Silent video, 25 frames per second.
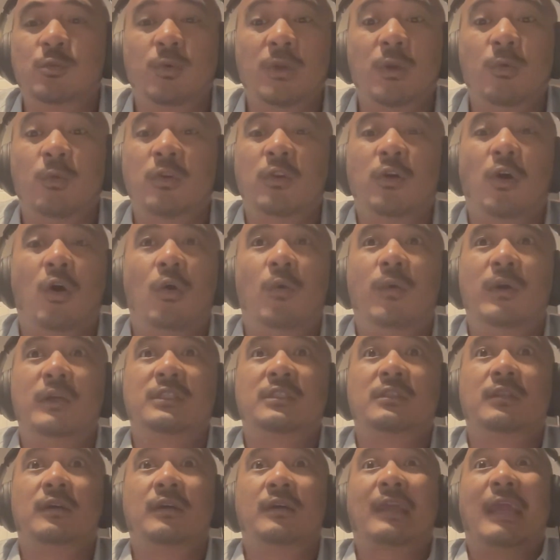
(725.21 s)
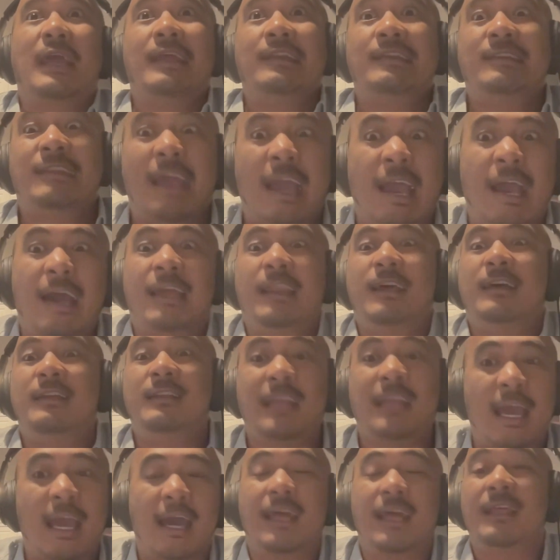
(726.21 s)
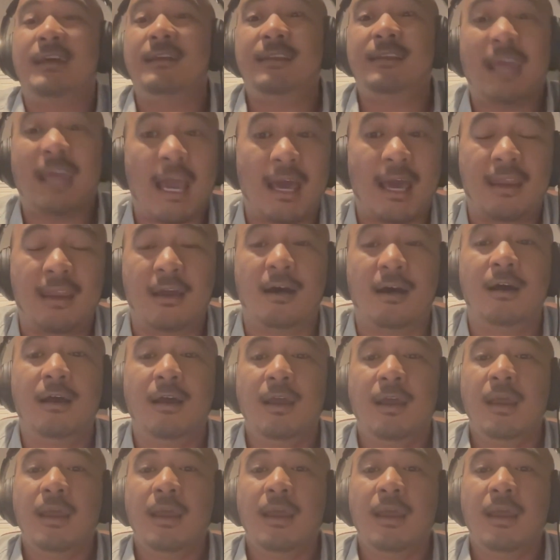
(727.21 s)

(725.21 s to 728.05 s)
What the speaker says: We would always look at data,